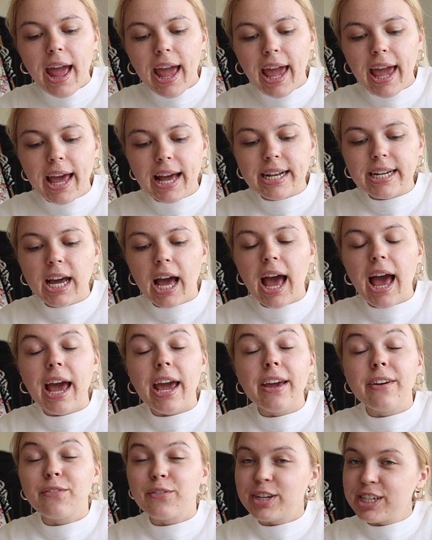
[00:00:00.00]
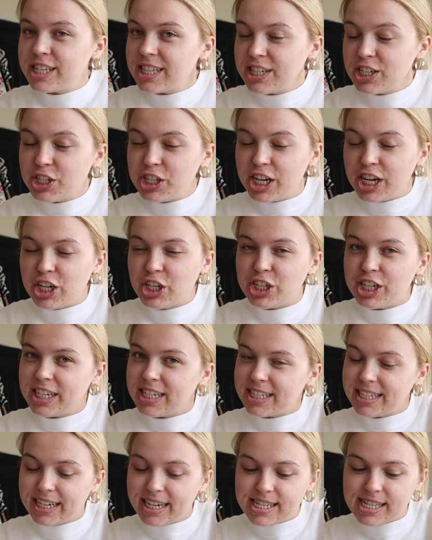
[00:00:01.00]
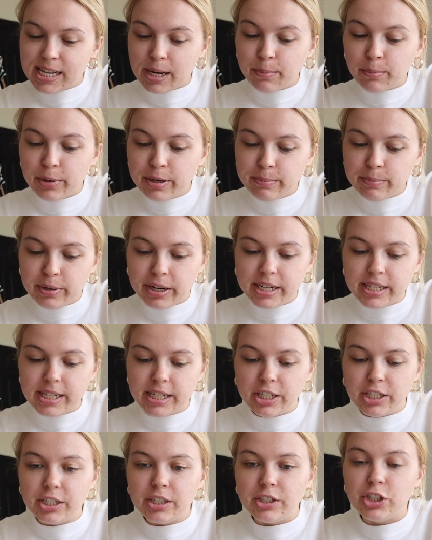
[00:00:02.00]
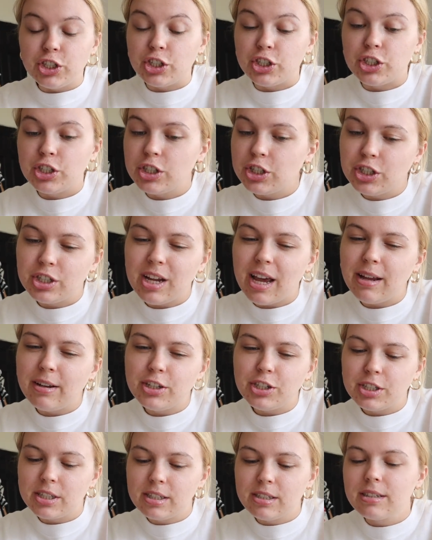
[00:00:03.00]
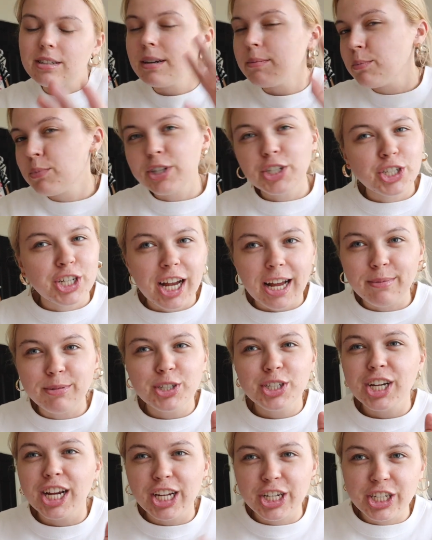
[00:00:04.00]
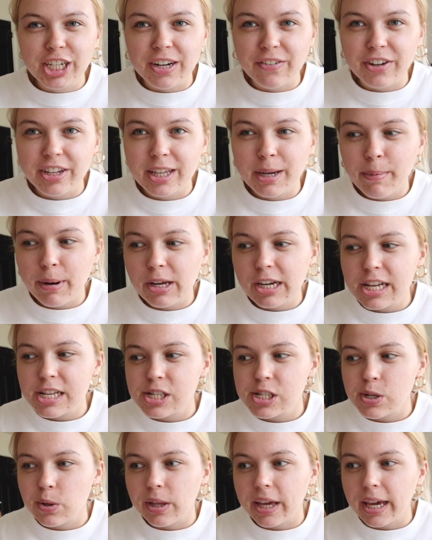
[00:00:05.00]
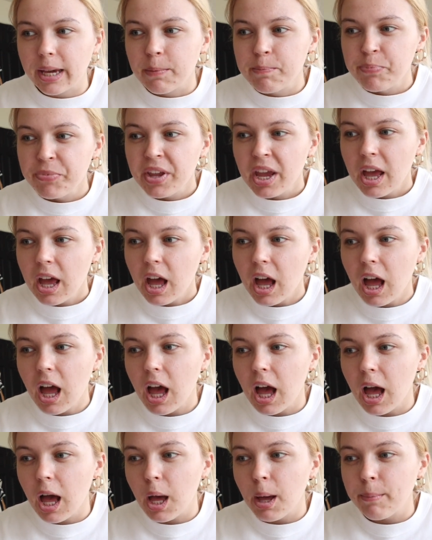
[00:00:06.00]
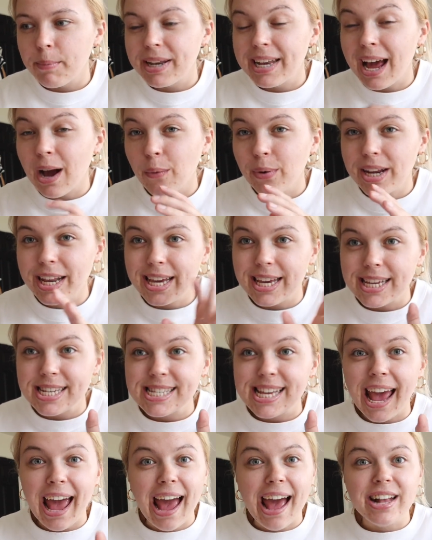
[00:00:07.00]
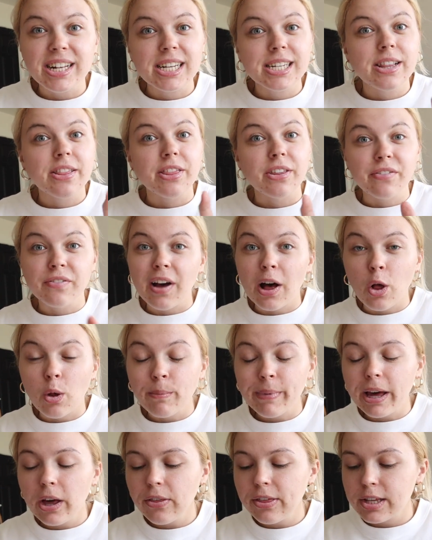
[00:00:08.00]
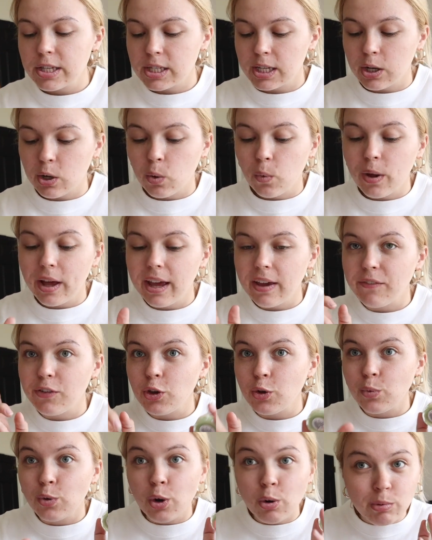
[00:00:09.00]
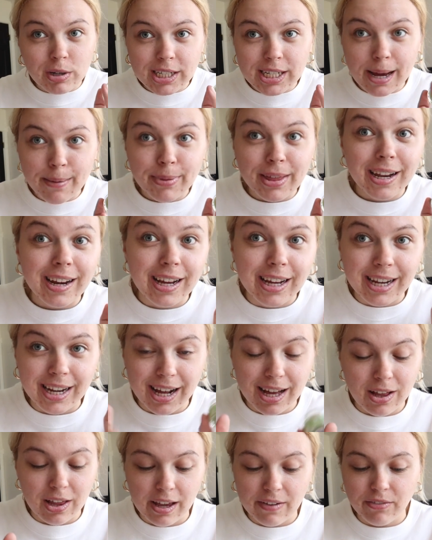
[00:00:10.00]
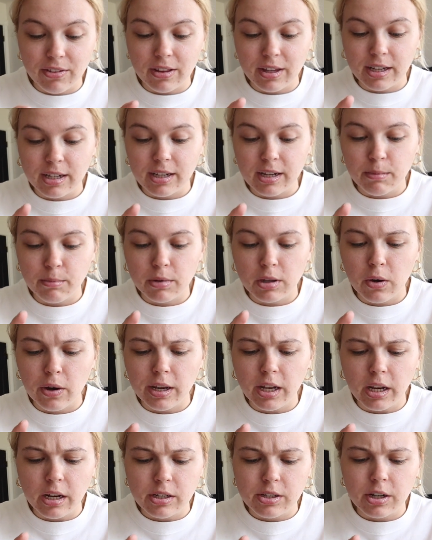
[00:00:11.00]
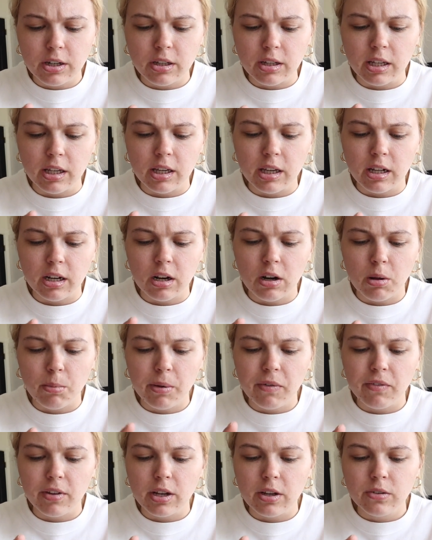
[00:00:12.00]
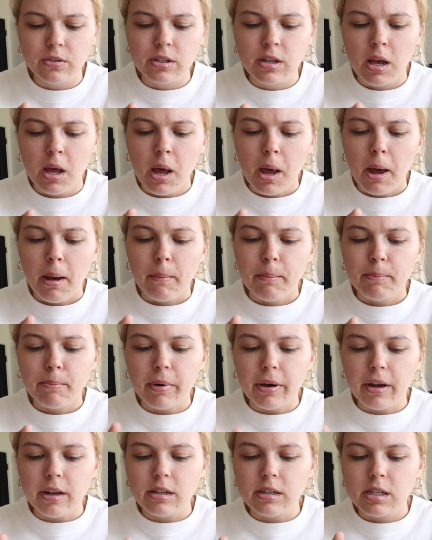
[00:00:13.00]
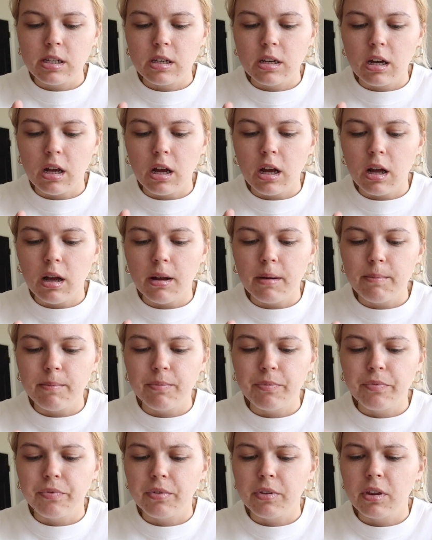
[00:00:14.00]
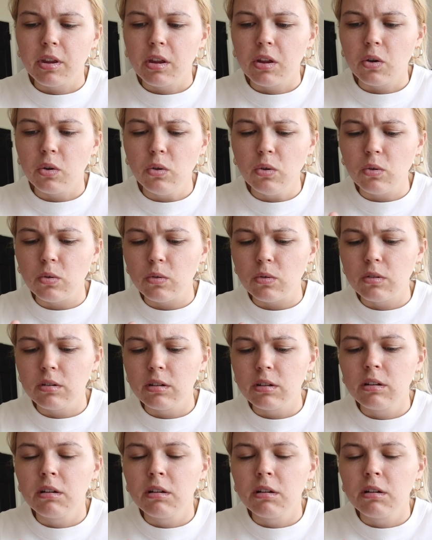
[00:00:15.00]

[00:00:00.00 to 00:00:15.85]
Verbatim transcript: and I've recently changed it because like I said, I'm rebranding and just, I'm just, I'm, I'm just changing everything about it. So like, um, and now it is at the foul mouth. So if you don't want to type that in, I'll have the link down below. I need to start linking it in all my videos. But, um, ooh,